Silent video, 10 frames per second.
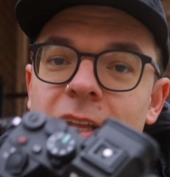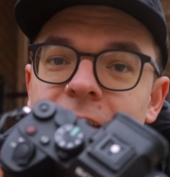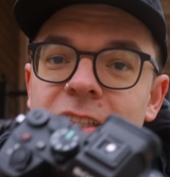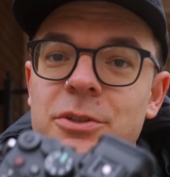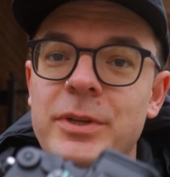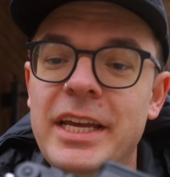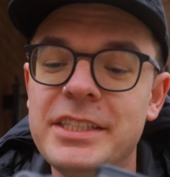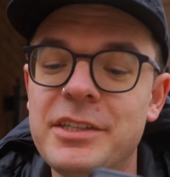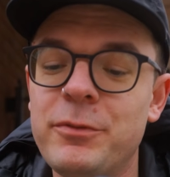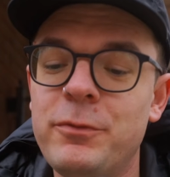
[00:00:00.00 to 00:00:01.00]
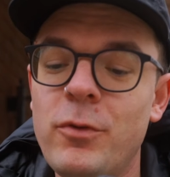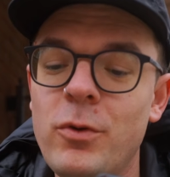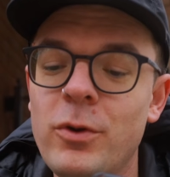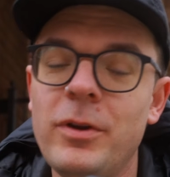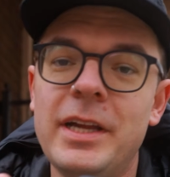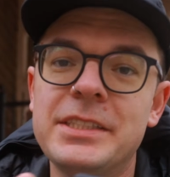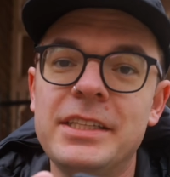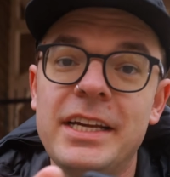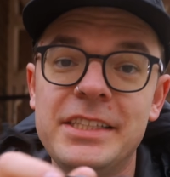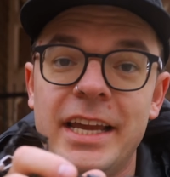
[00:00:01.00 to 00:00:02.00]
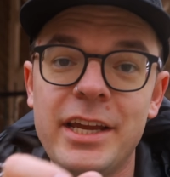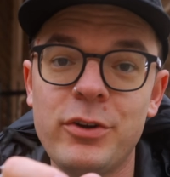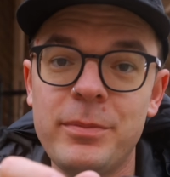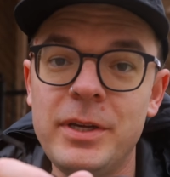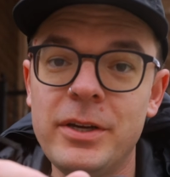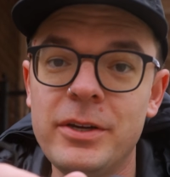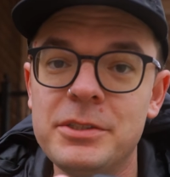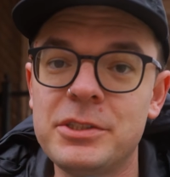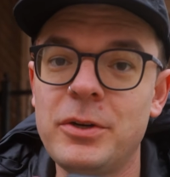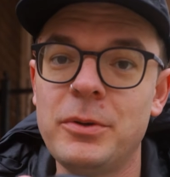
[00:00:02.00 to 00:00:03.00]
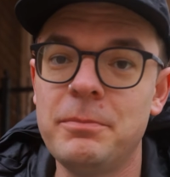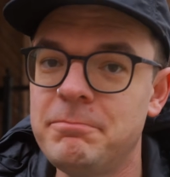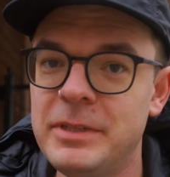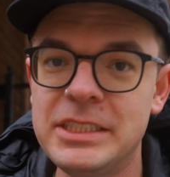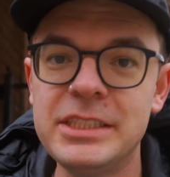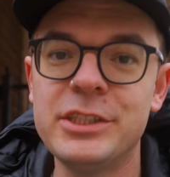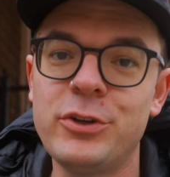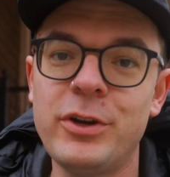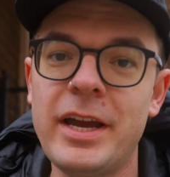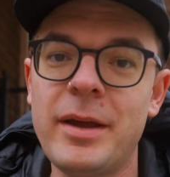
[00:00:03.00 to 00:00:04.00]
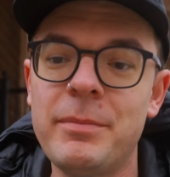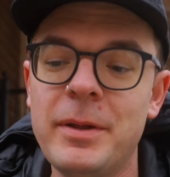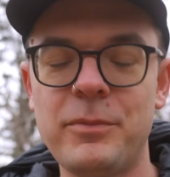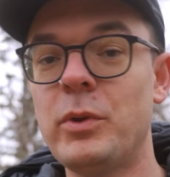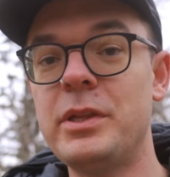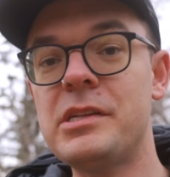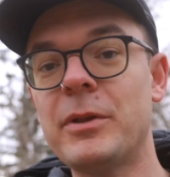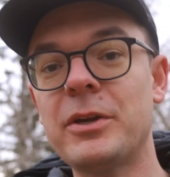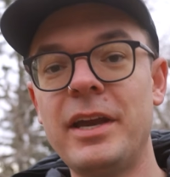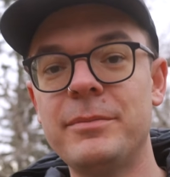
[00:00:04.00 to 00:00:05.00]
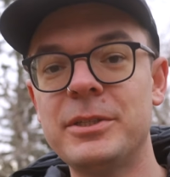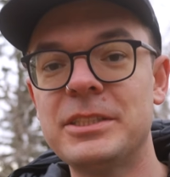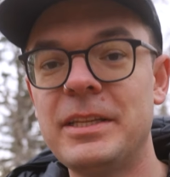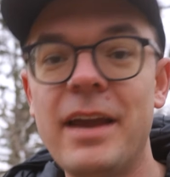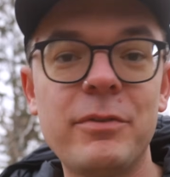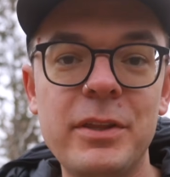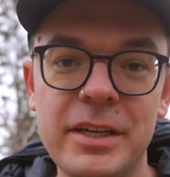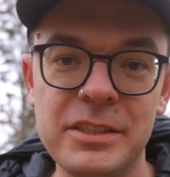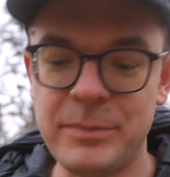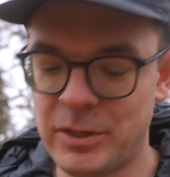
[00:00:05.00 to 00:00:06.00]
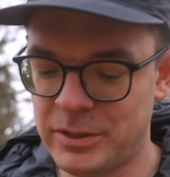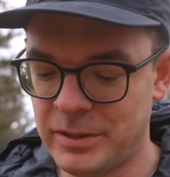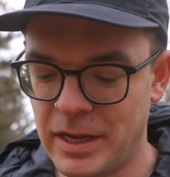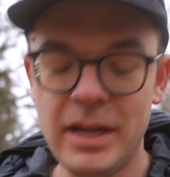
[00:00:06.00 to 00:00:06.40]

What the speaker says: This Sony a7 IV has a nice hand grip here, so it's easy to grab. With these smaller cameras, everything is smaller.